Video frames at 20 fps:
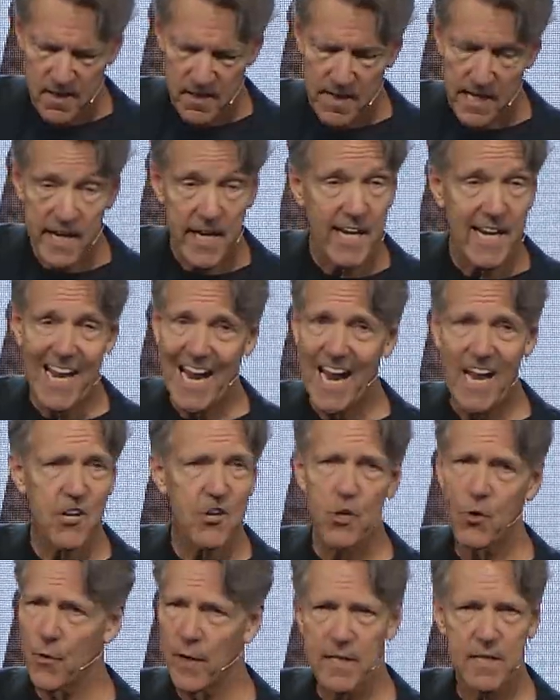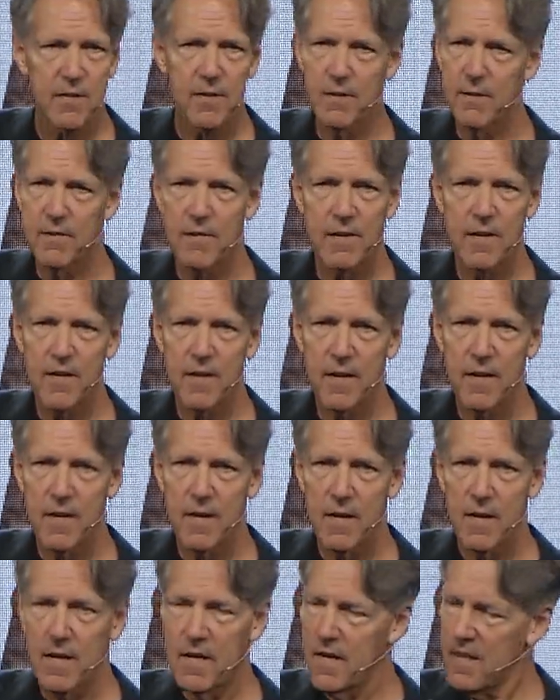Yet he can't do it.
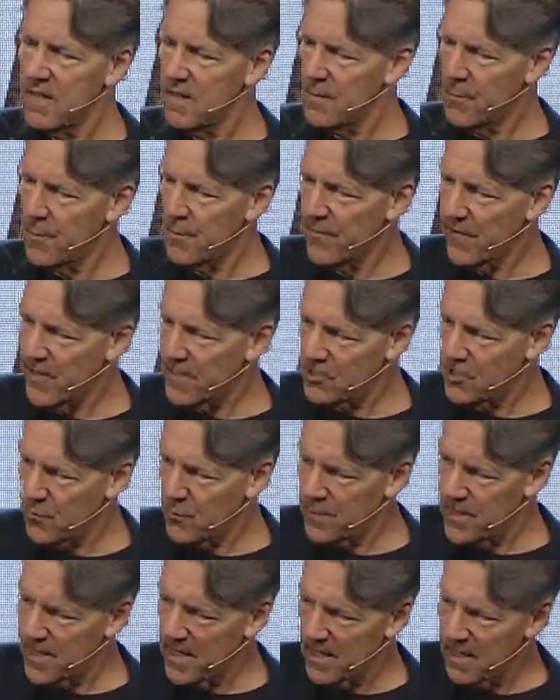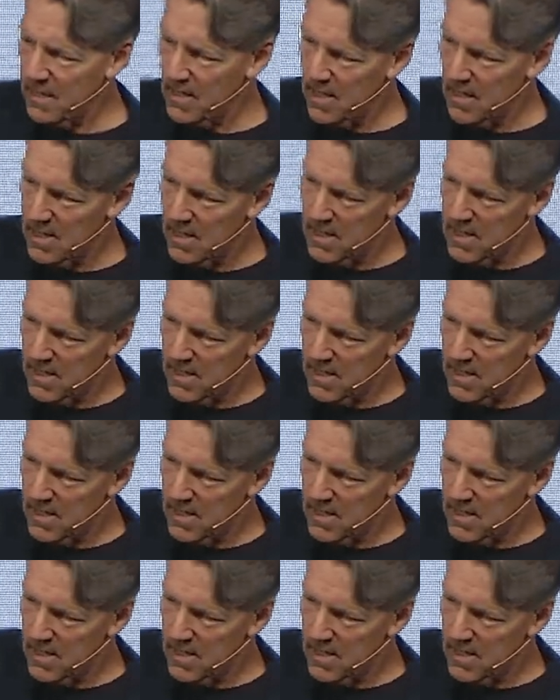The professor would then